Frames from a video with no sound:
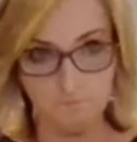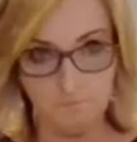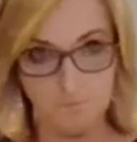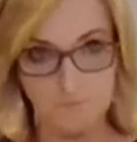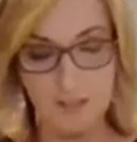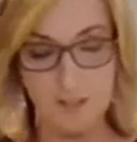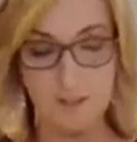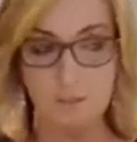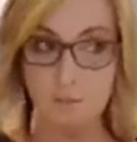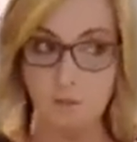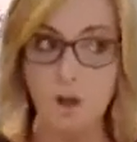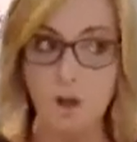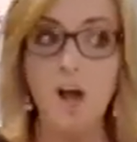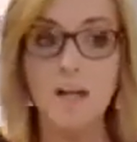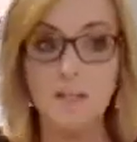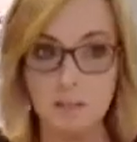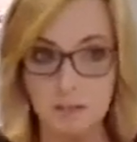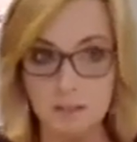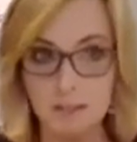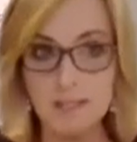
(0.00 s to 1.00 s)
a lot
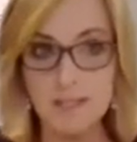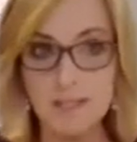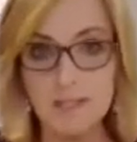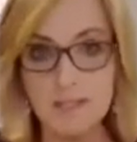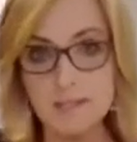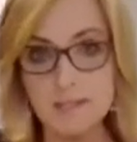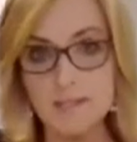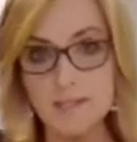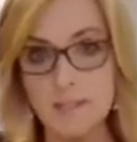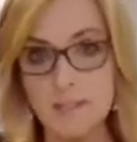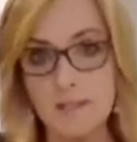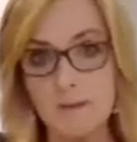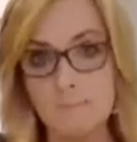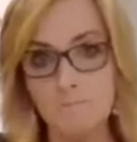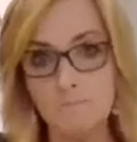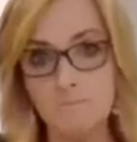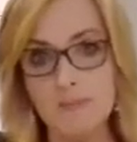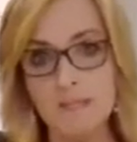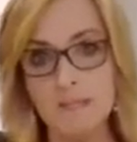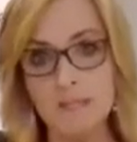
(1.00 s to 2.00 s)
of leads.
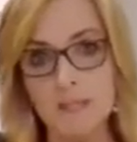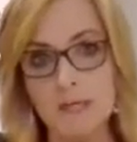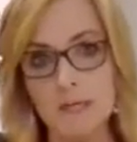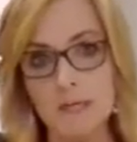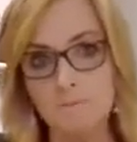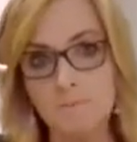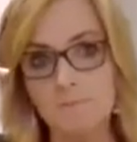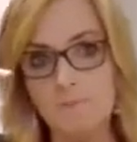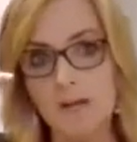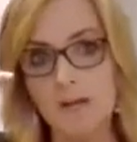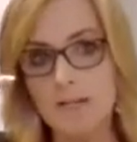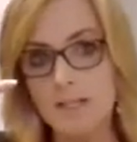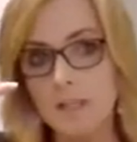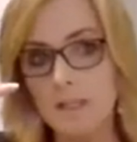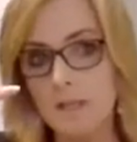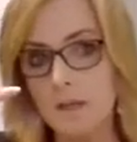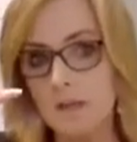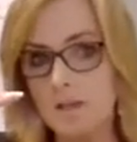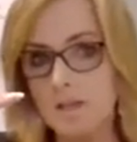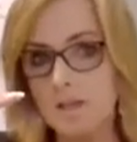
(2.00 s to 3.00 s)
And then I'm finding
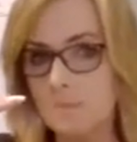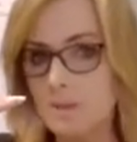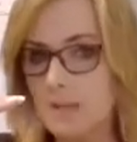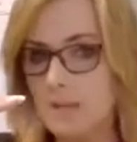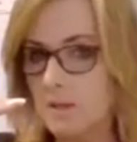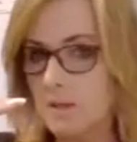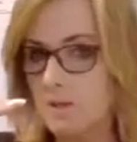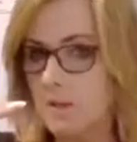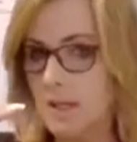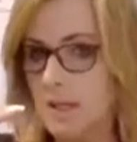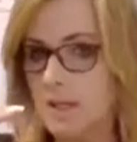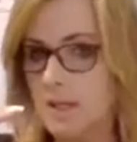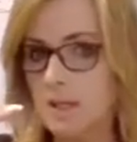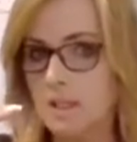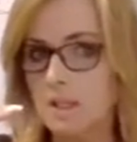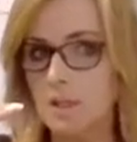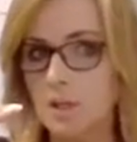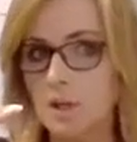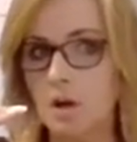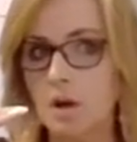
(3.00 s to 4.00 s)
not as many you're getting in
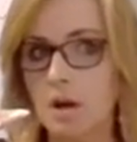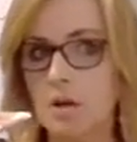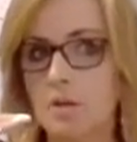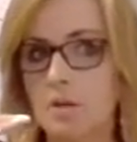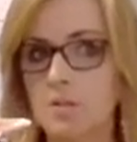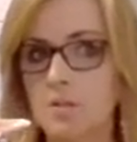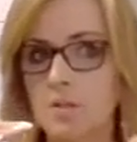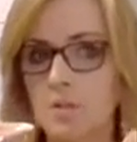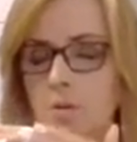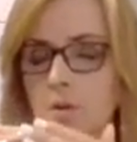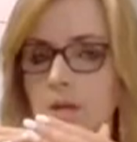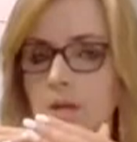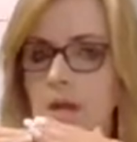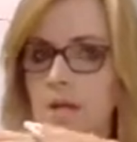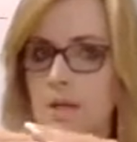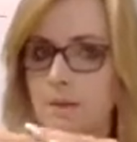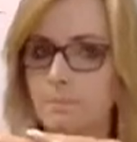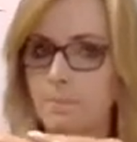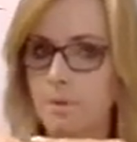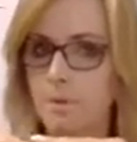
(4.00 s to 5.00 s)
the car. So I'll
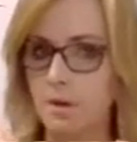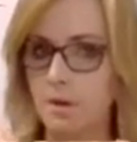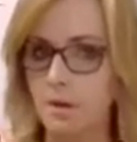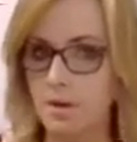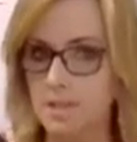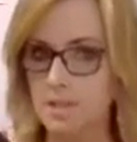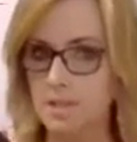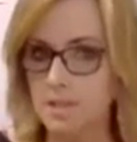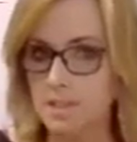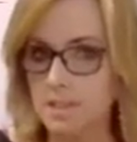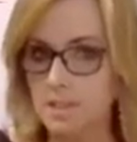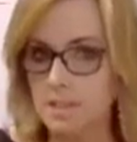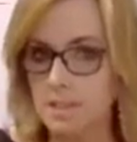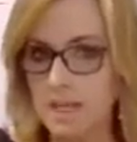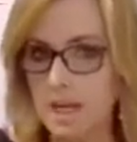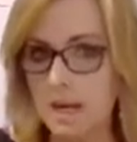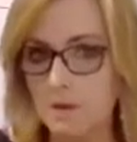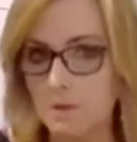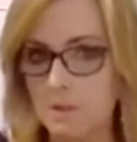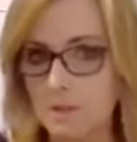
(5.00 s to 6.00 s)
kind of pause it
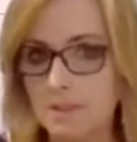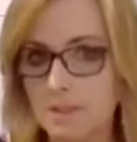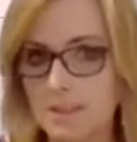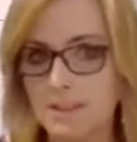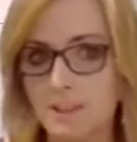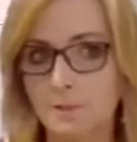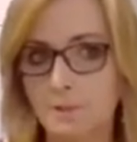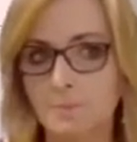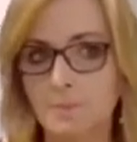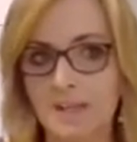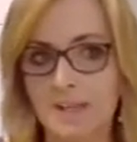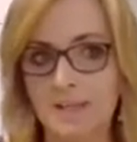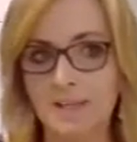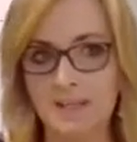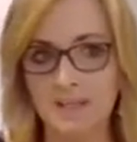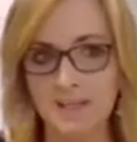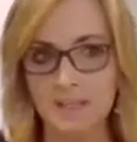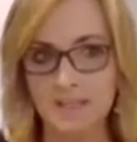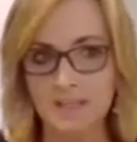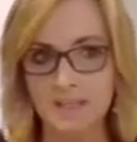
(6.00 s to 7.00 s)
down a little bit,
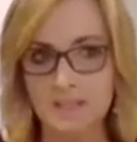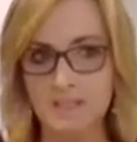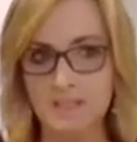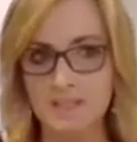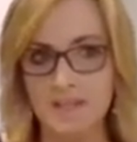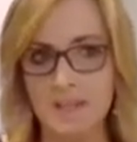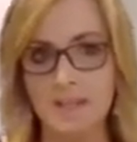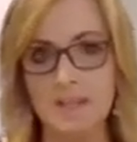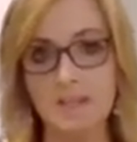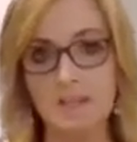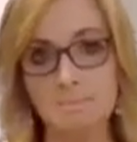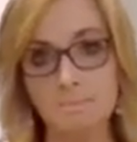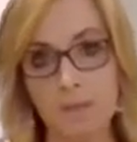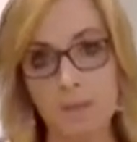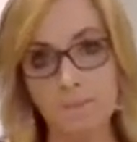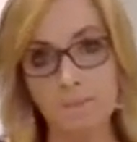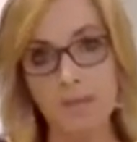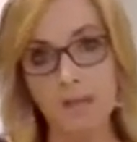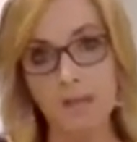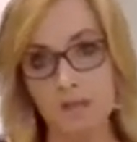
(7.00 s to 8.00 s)
take it
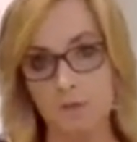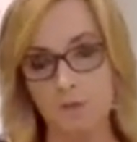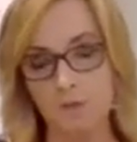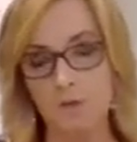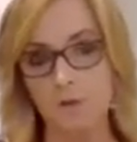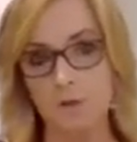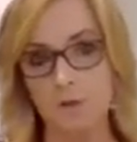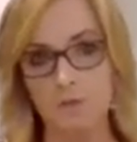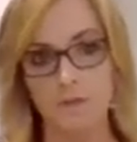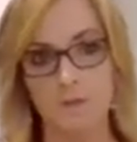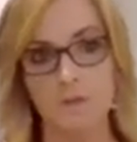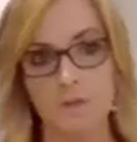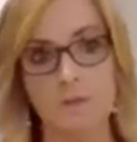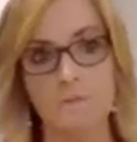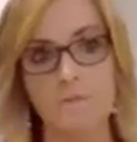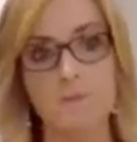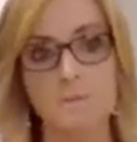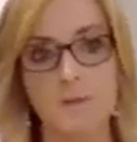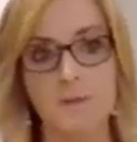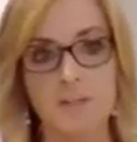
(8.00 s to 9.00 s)
maybe $100 off
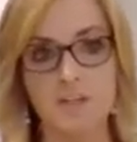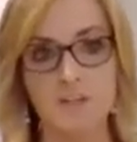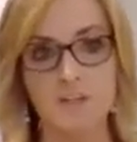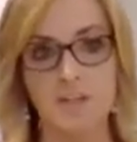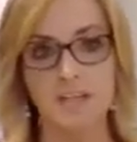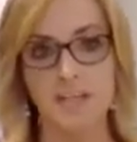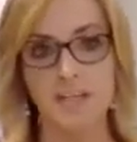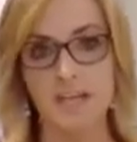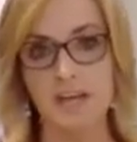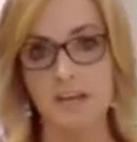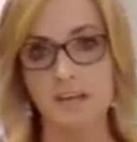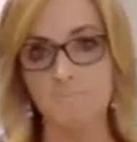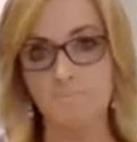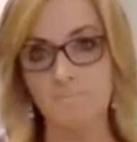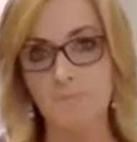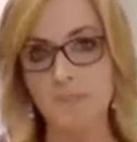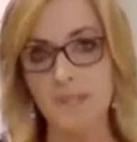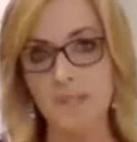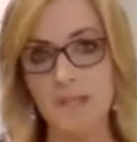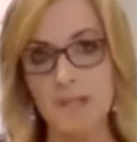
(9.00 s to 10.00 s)
the budget again,
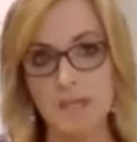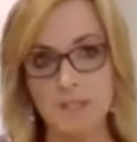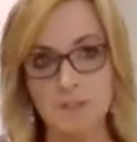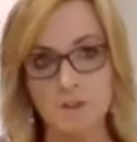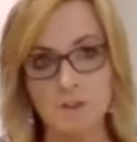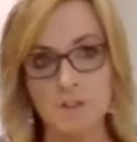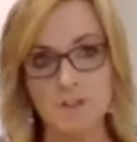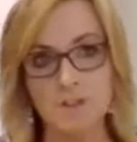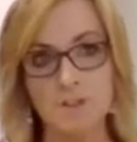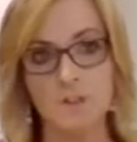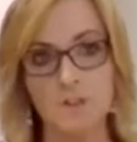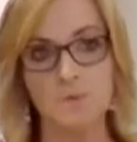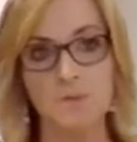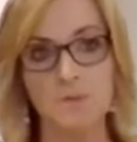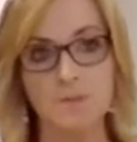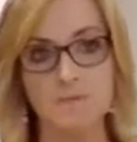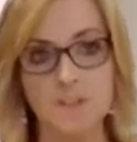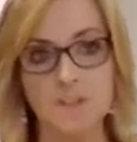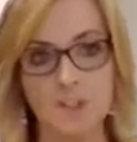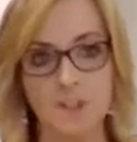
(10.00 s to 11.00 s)
and just sort
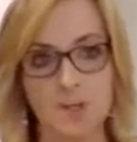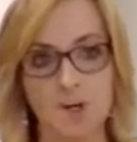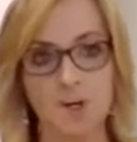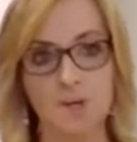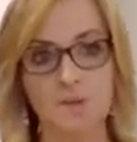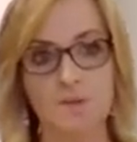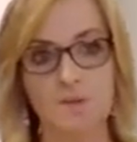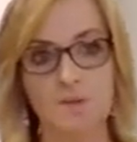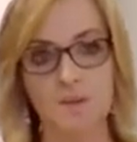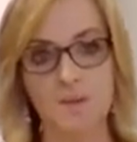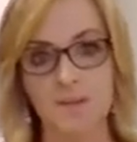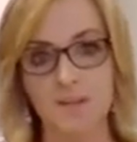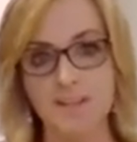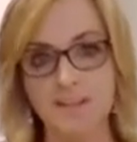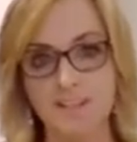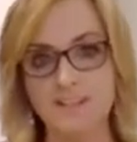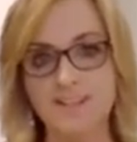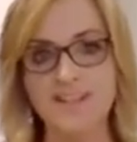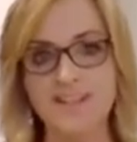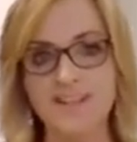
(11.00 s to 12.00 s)
of start
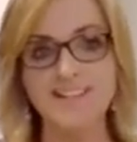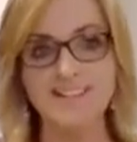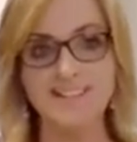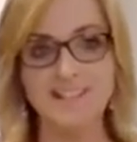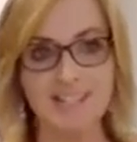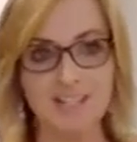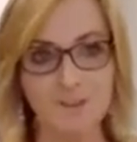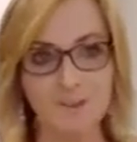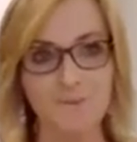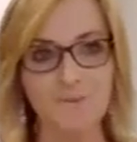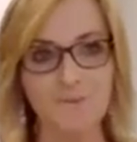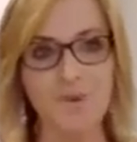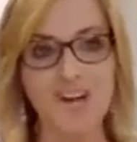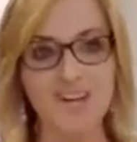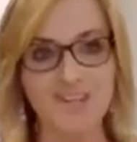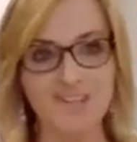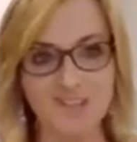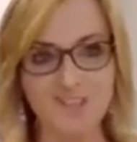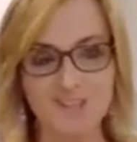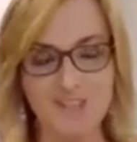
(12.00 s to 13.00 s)
testing the
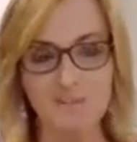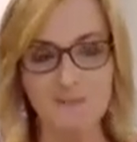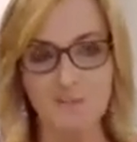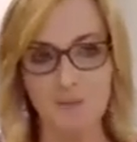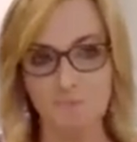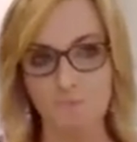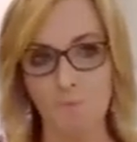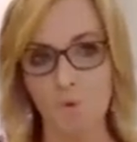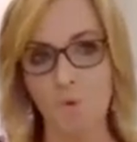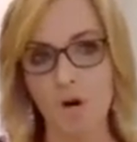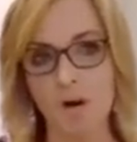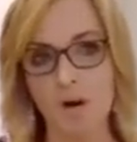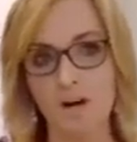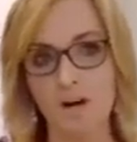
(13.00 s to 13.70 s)
waters even more.